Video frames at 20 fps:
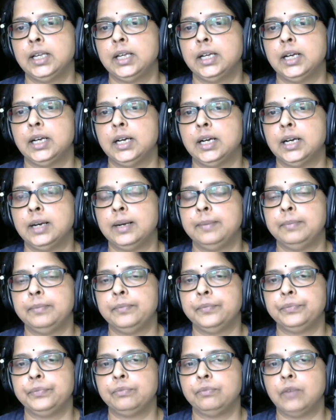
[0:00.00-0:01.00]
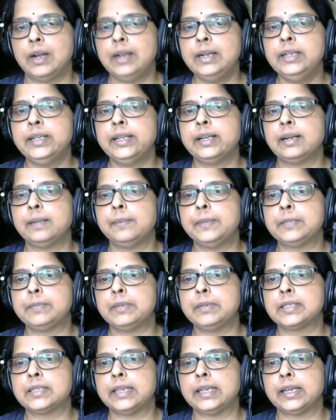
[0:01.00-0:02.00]
1 terabit
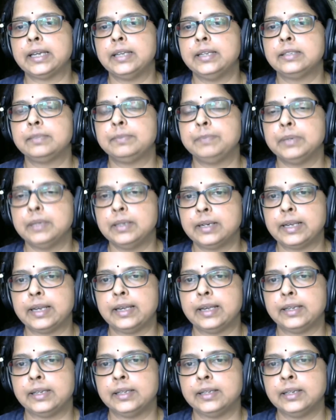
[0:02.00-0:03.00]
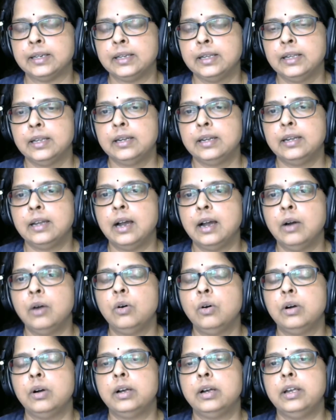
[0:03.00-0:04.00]
per second per carrier.
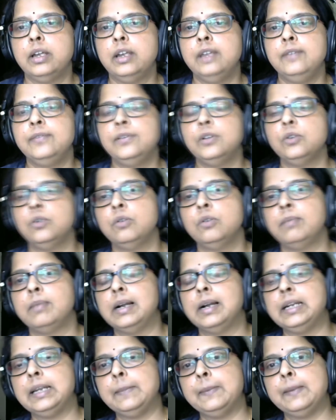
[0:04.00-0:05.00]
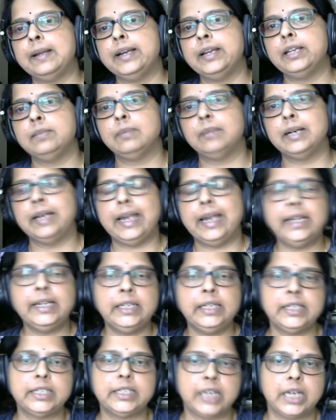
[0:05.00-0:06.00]
Now, if you multiply it by
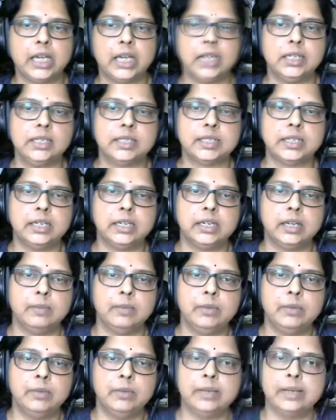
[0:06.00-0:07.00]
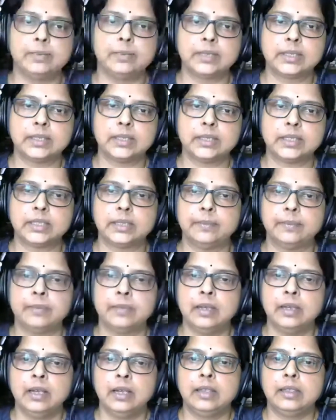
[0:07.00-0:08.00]
80 channels in a WDM system,
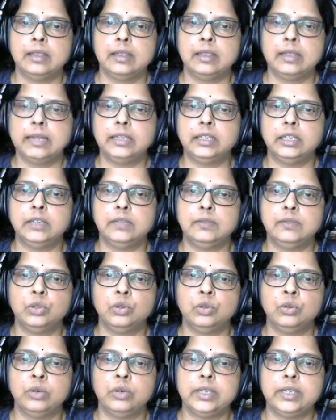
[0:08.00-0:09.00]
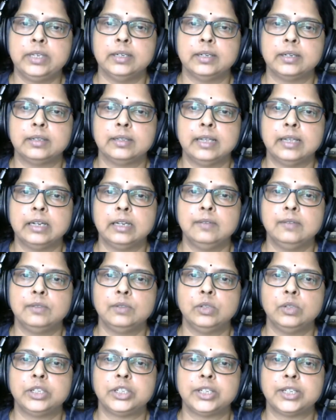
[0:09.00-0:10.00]
that gives you here. That gives
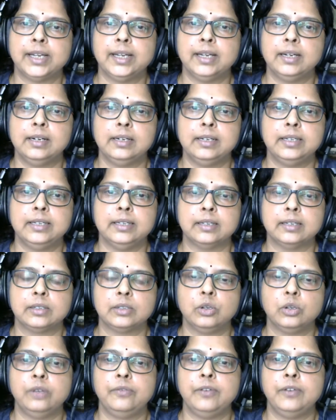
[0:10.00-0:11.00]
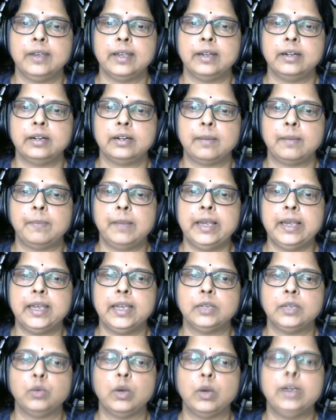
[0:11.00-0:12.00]
you the triangle here. So if you can
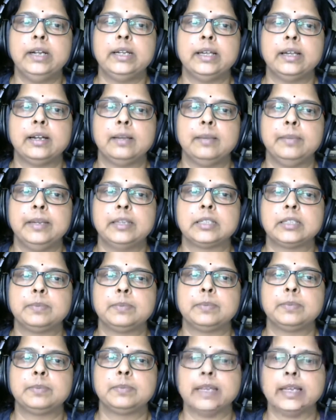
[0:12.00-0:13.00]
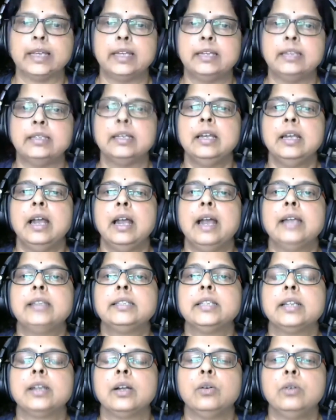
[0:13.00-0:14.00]
replicate 1 terabits per second at
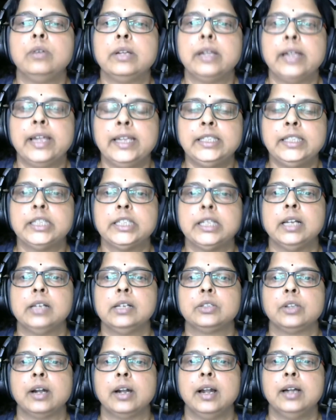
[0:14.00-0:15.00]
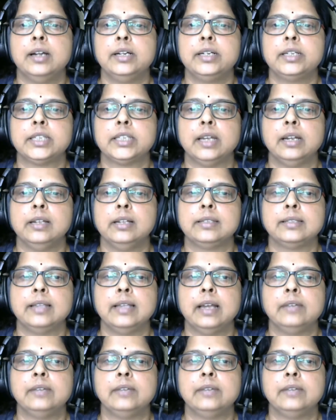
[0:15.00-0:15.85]
around 80 channels or 100 channels, that